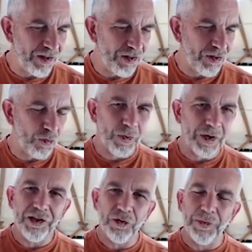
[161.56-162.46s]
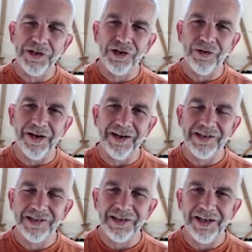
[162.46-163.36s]
the way that we do it,
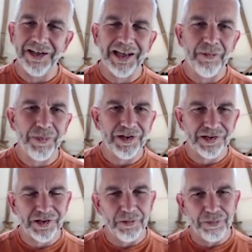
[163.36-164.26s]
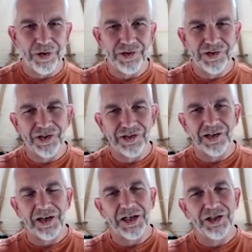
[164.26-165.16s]
it can be as simple as just a
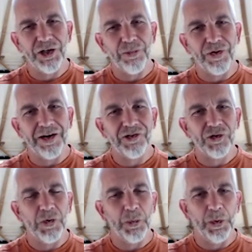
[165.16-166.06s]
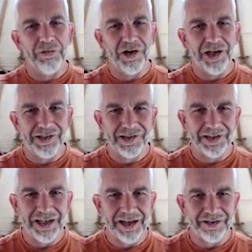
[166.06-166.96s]
Tai Chi practice where we release
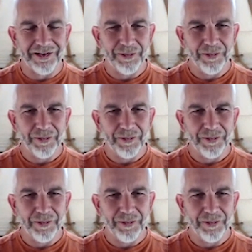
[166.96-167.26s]
and gather.